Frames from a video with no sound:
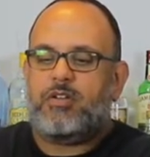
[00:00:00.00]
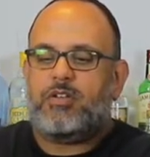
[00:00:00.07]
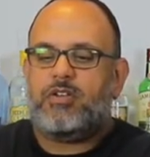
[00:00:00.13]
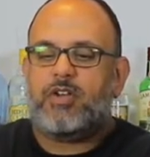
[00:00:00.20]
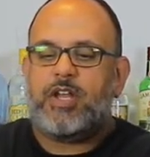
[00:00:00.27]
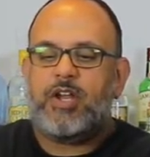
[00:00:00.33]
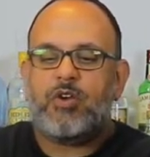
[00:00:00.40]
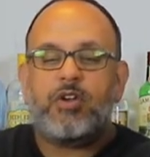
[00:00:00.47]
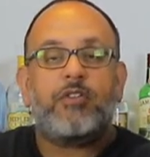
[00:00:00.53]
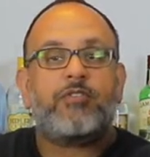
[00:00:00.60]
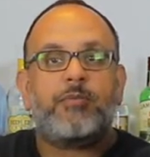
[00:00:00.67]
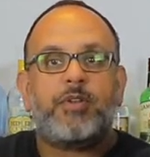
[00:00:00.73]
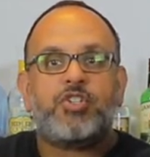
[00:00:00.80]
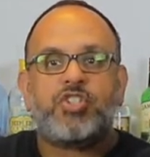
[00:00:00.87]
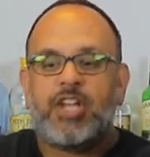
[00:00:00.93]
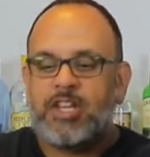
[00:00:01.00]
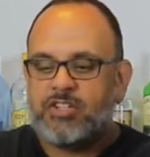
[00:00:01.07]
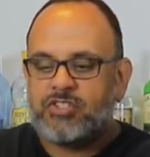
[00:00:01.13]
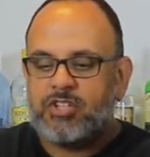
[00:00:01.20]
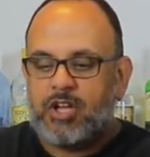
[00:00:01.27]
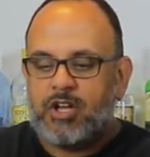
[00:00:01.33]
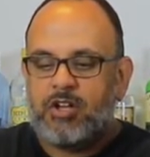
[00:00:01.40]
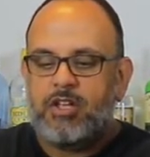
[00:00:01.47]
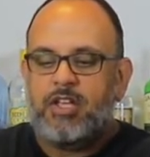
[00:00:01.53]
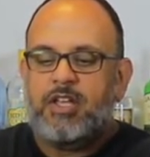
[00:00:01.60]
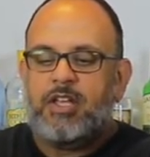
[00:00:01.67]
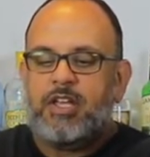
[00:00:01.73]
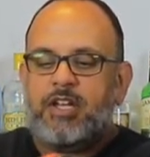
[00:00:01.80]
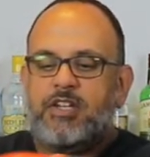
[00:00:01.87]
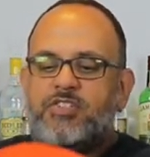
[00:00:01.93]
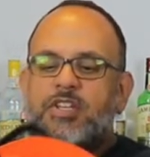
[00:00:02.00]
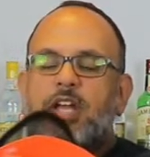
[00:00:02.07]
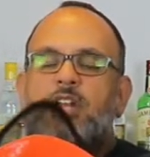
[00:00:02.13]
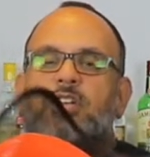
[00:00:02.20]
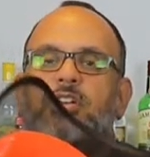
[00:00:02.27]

your hearing from the chainsaw, and it's got a